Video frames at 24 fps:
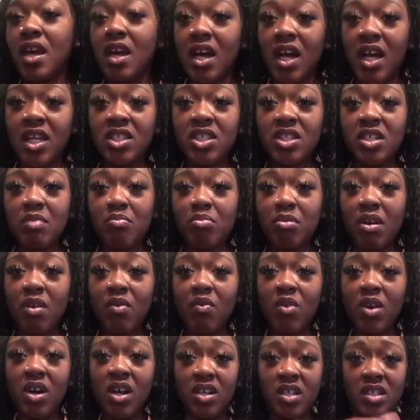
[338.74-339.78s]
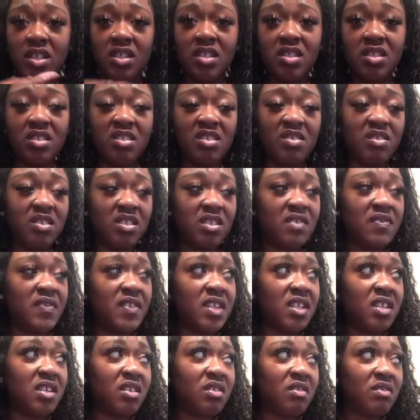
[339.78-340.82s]
I should have brought water to do this
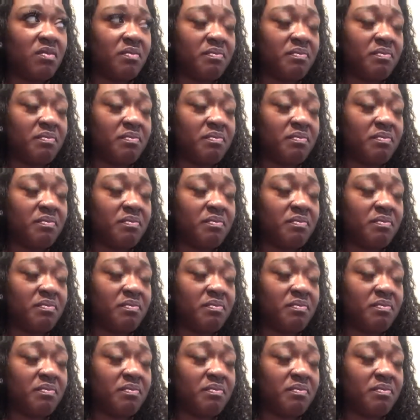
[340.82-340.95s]
video.